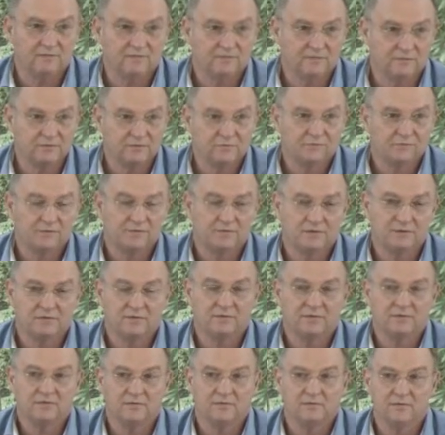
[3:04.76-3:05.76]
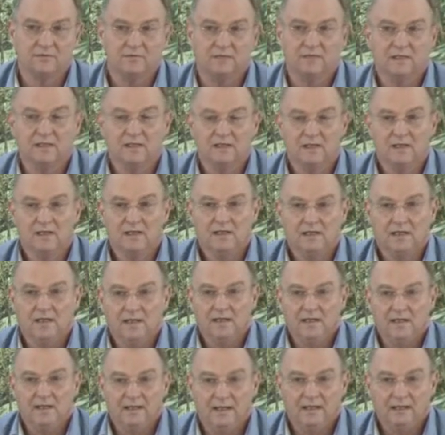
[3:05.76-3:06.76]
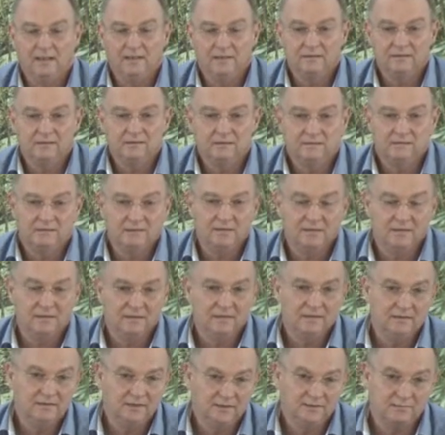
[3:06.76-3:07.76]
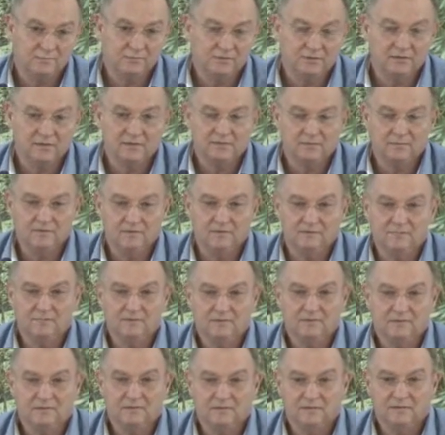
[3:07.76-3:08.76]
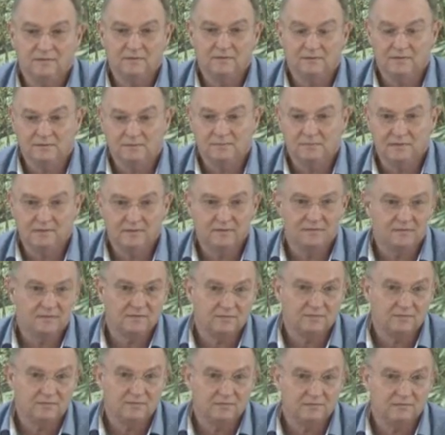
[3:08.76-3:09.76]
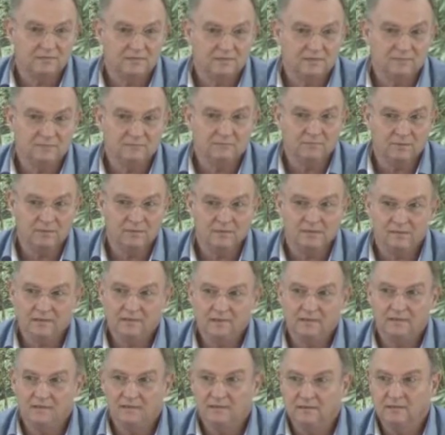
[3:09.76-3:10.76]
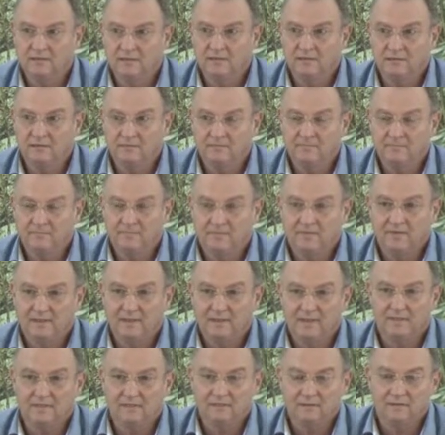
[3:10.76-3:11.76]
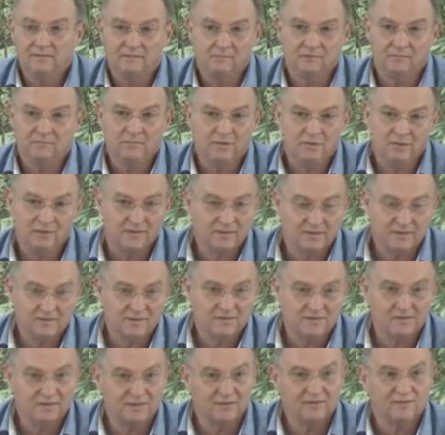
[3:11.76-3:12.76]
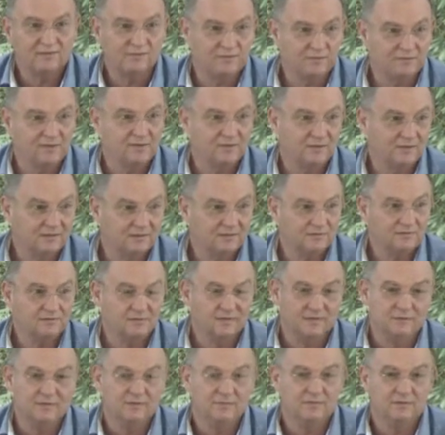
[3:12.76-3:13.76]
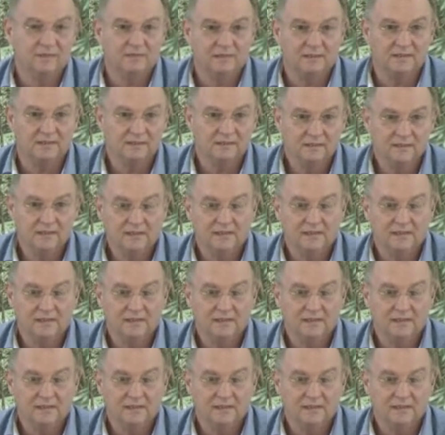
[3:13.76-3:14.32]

fish production and so on. And uh, in that project, we, we did once, we did modeling, uh, a modeling exercise to see whether it could actually be done.